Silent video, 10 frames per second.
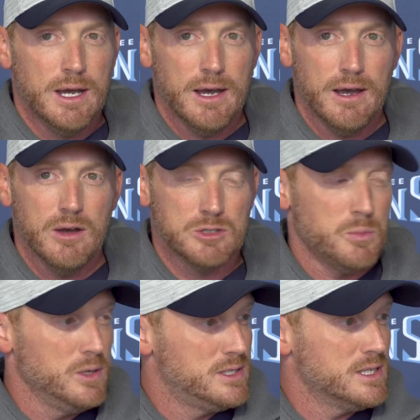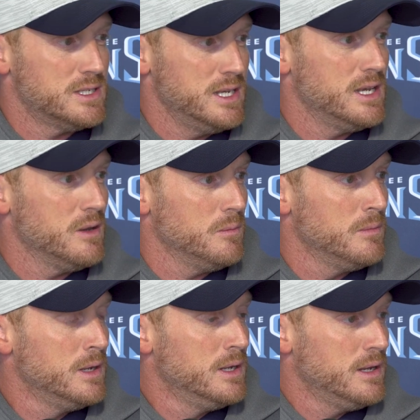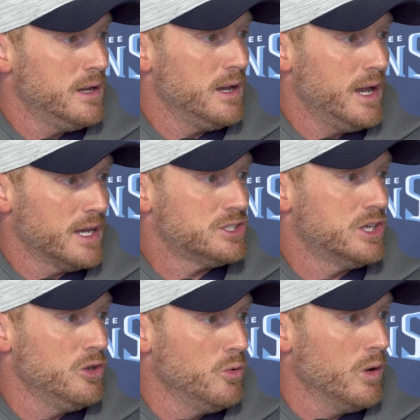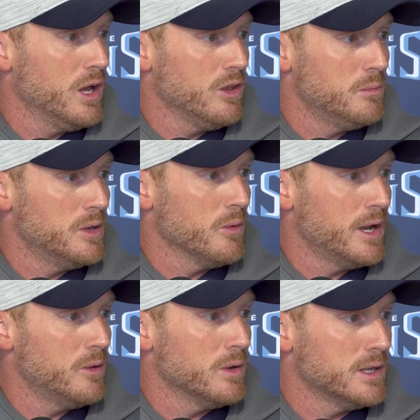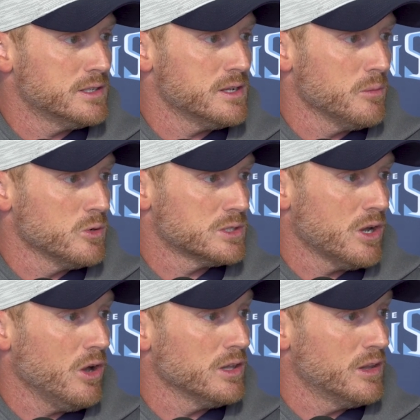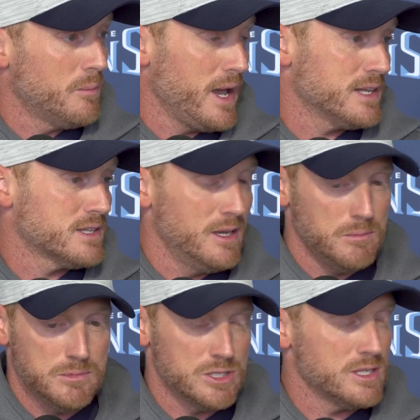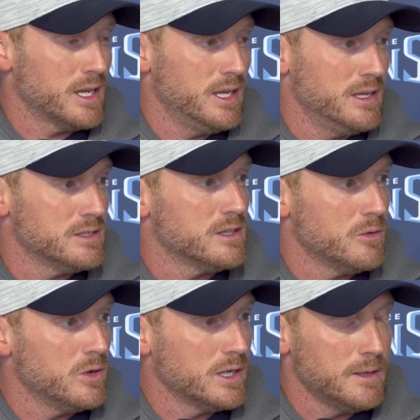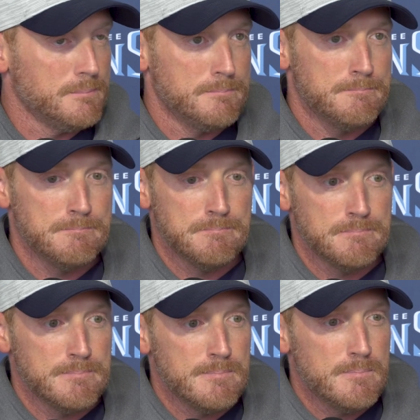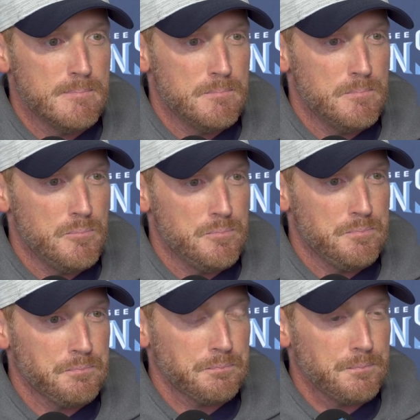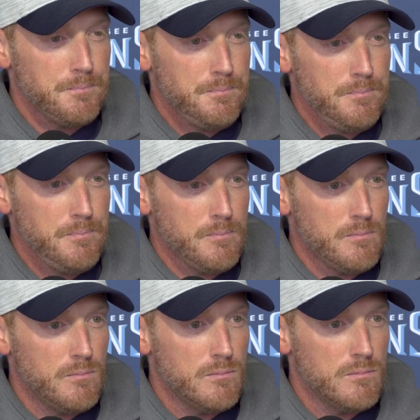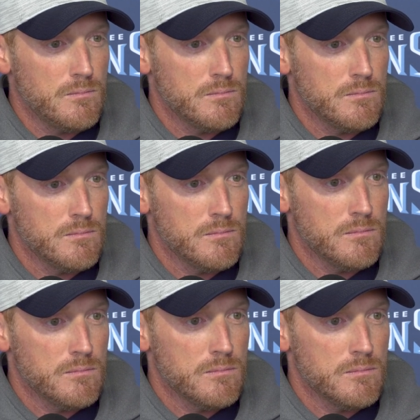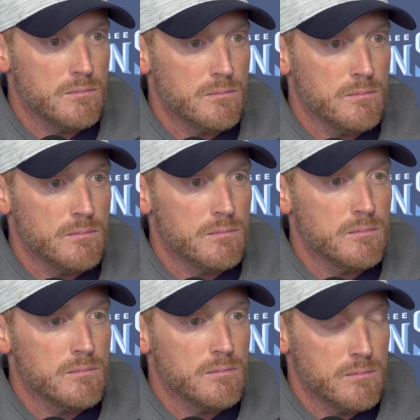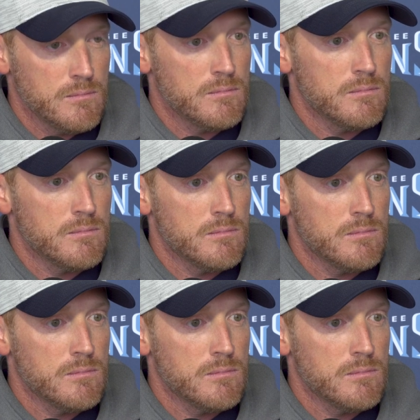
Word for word: I was pleased to see him execute well and be ready when his number was called in the pass game, just like he is in the run game. Tannehill mentioned that one of the long throws you had was sort of thanks to him as a pass protector.